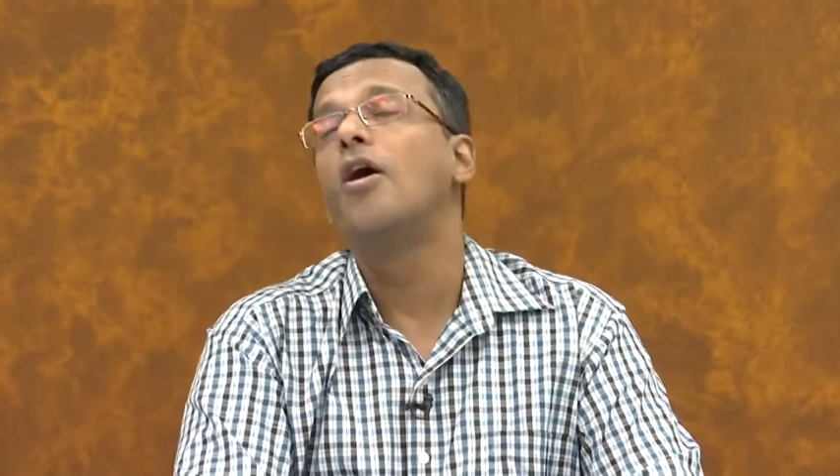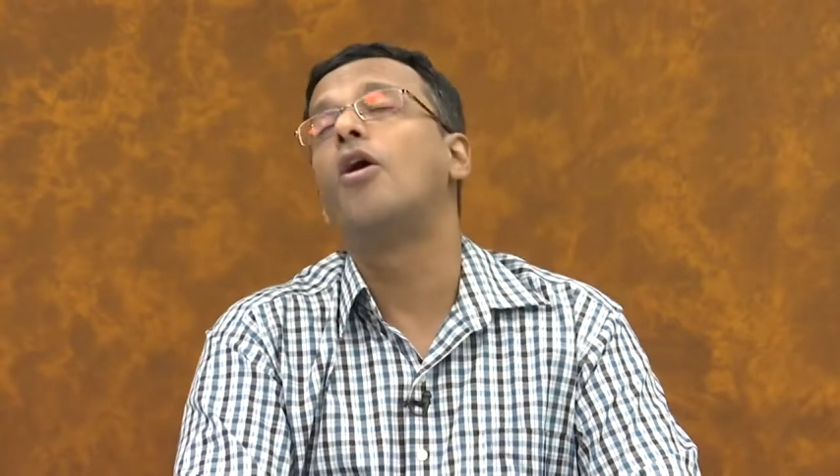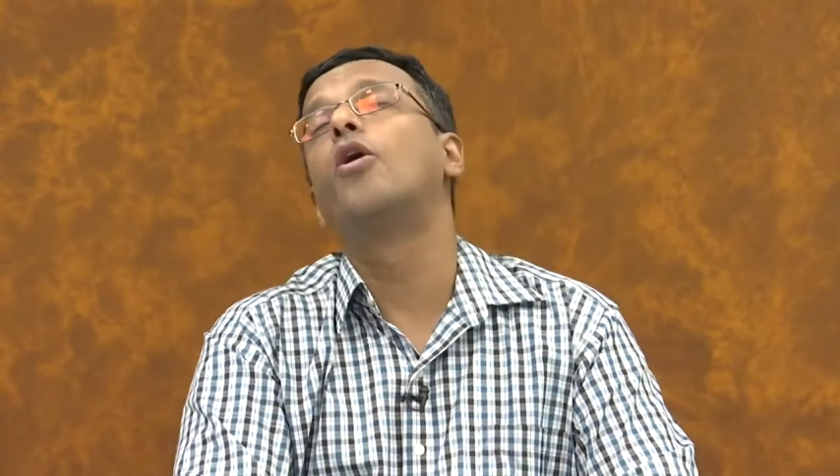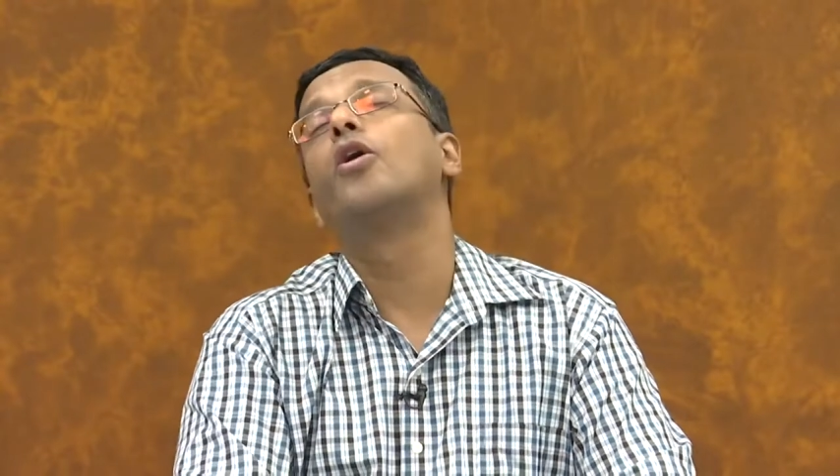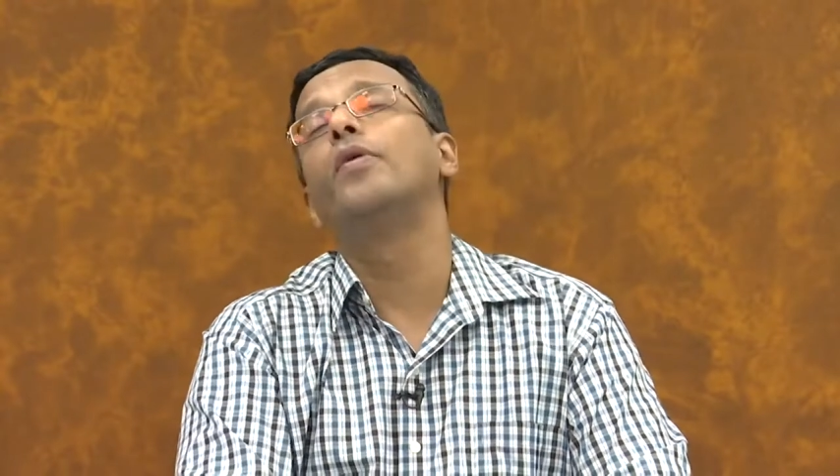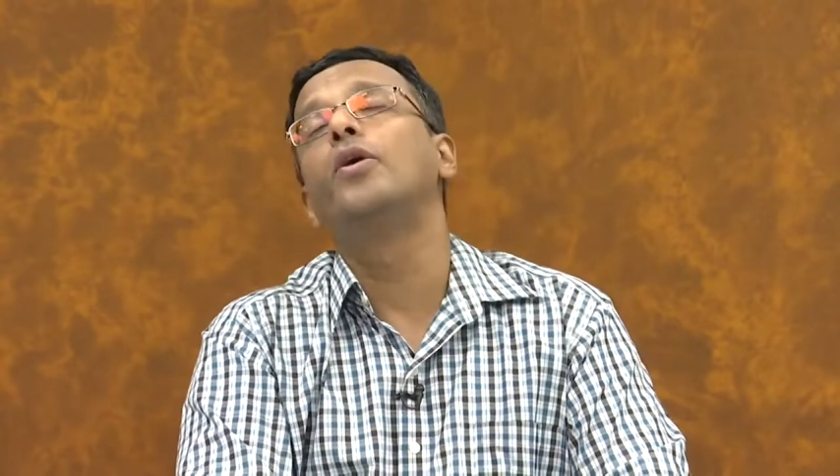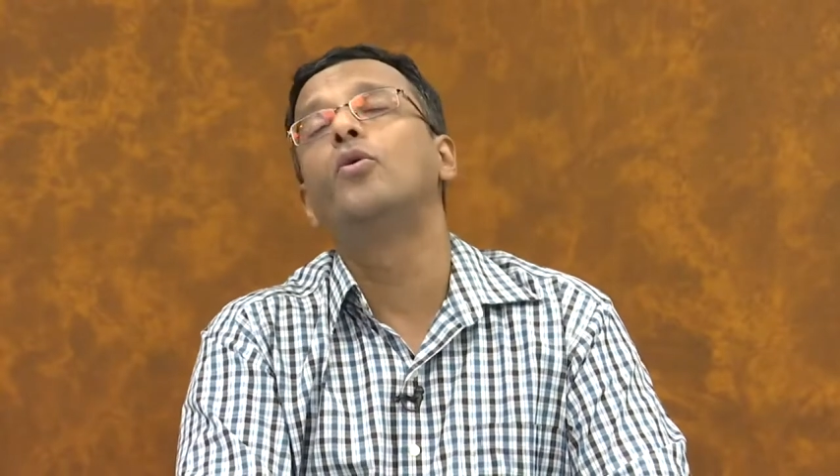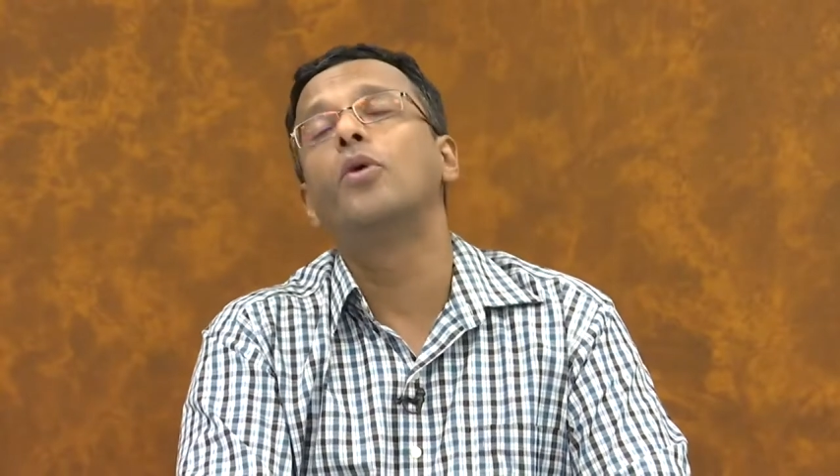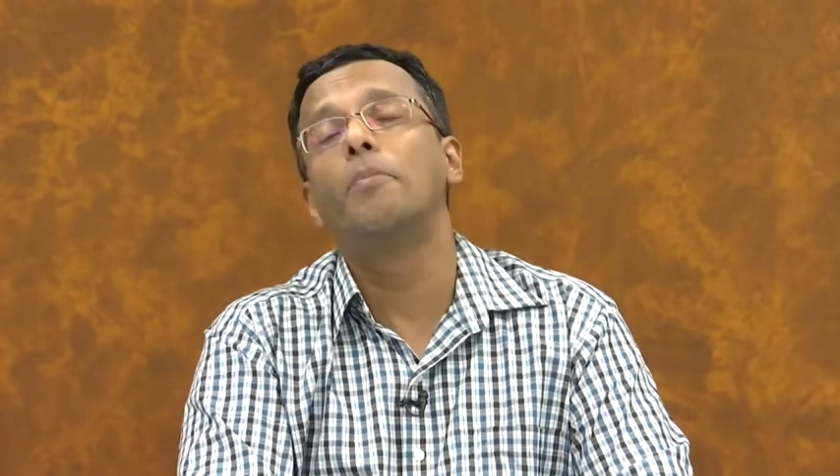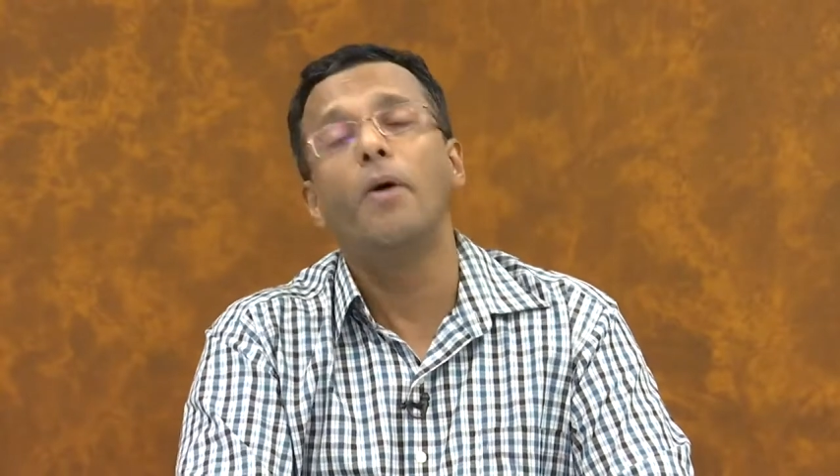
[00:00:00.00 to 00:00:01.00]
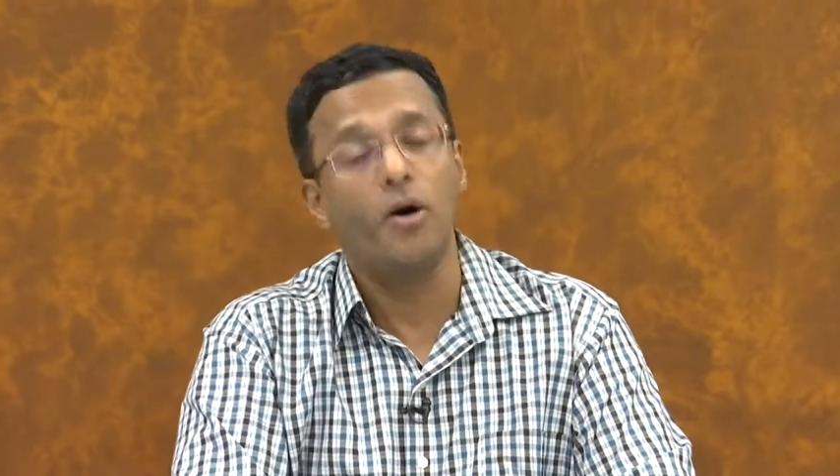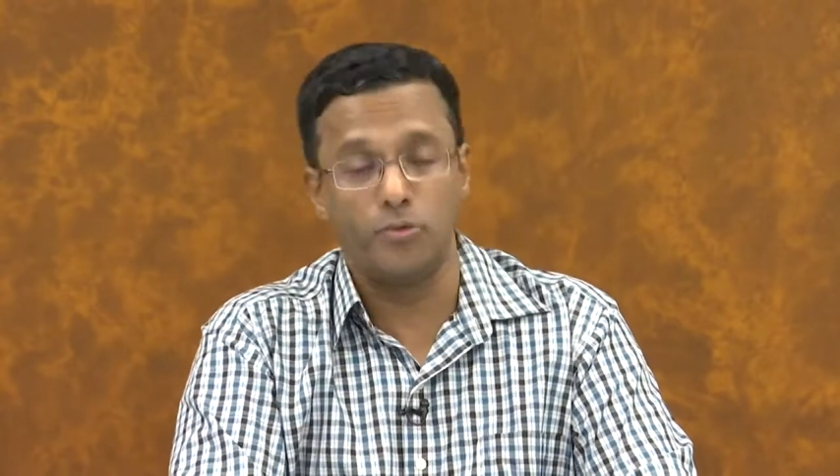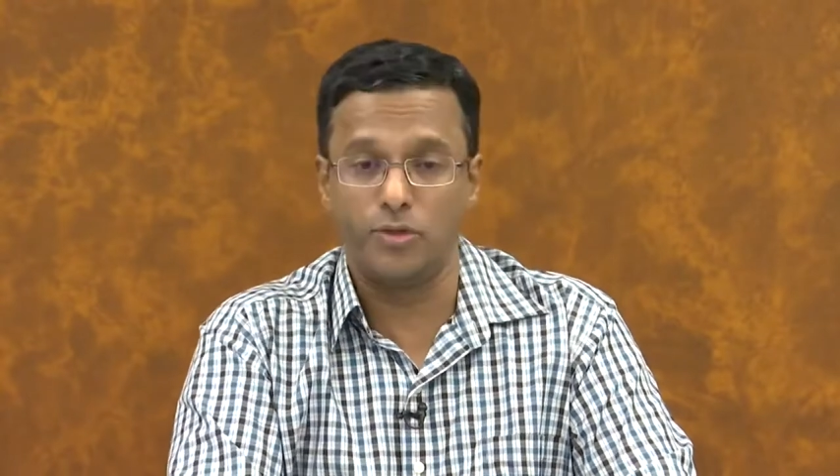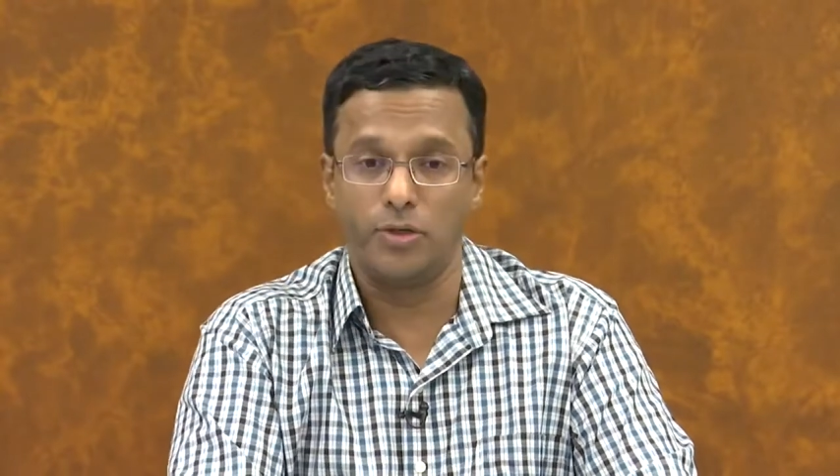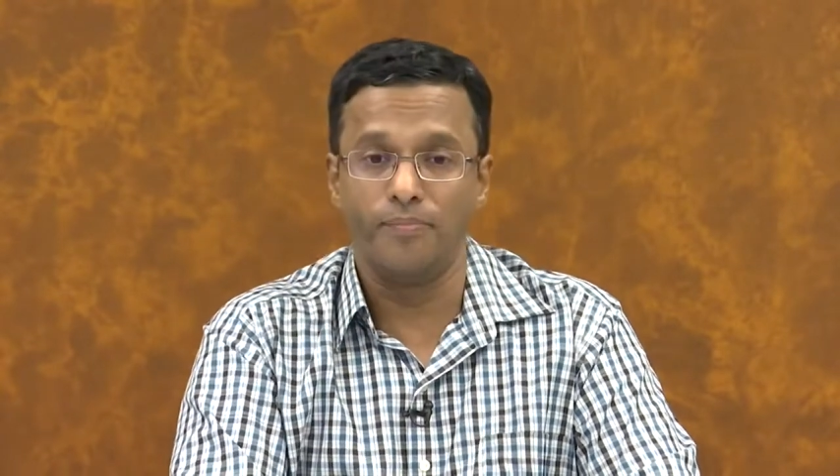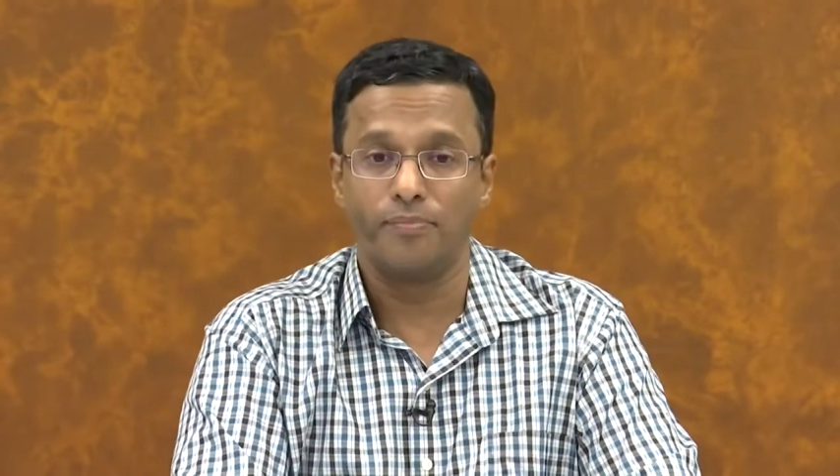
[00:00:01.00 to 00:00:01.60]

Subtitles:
how do we go about?